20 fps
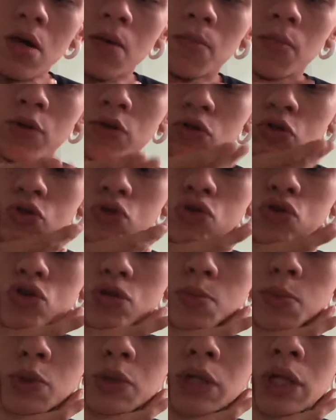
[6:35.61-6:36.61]
but you used to
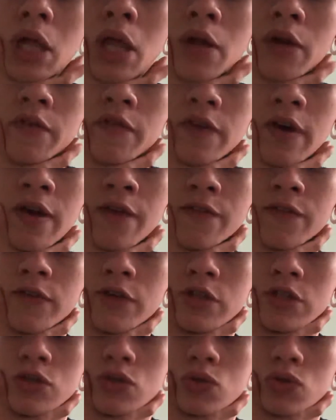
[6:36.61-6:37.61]
put a lot of
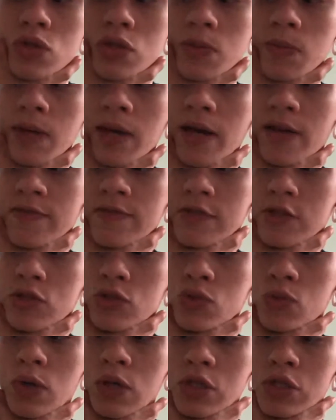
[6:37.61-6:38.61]
effort into some kind of
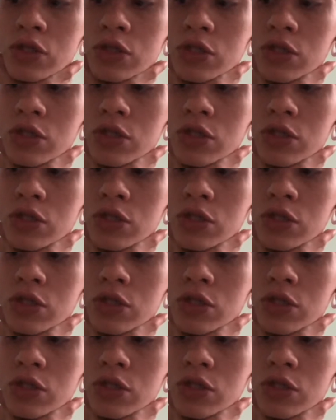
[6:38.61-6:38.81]
situation.